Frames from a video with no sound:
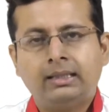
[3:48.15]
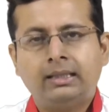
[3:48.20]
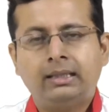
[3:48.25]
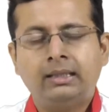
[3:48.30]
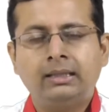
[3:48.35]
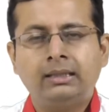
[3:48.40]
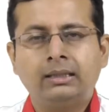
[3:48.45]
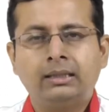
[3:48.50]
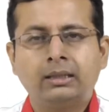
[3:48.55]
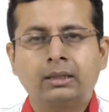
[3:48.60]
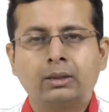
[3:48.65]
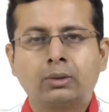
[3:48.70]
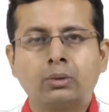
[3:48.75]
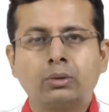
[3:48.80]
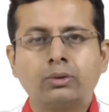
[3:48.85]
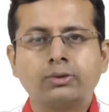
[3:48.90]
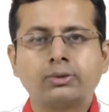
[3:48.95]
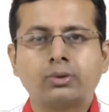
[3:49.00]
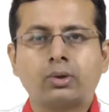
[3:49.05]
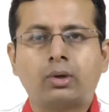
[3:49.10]
in
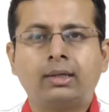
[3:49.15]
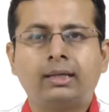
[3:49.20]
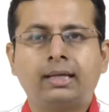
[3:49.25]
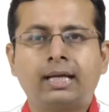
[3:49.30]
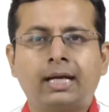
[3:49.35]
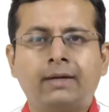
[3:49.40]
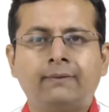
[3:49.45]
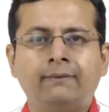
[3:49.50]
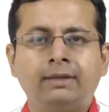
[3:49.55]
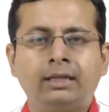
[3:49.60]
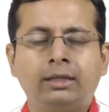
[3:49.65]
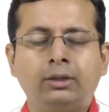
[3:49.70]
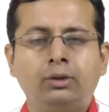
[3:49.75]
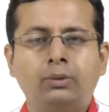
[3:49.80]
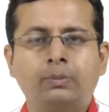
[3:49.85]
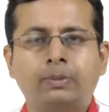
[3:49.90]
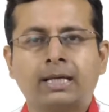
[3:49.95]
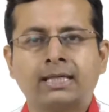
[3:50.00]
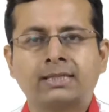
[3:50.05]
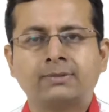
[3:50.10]
close contact with
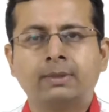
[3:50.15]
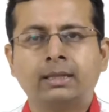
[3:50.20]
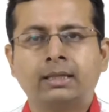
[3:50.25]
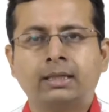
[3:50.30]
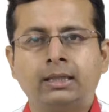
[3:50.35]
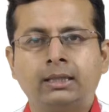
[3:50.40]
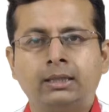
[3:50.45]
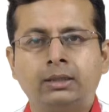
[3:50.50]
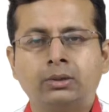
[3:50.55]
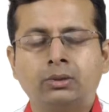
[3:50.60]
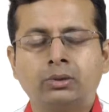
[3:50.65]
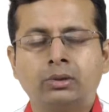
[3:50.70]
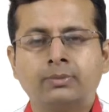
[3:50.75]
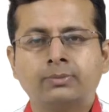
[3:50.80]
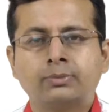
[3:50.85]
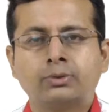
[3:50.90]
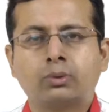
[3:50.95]
endoplasmic reticulum.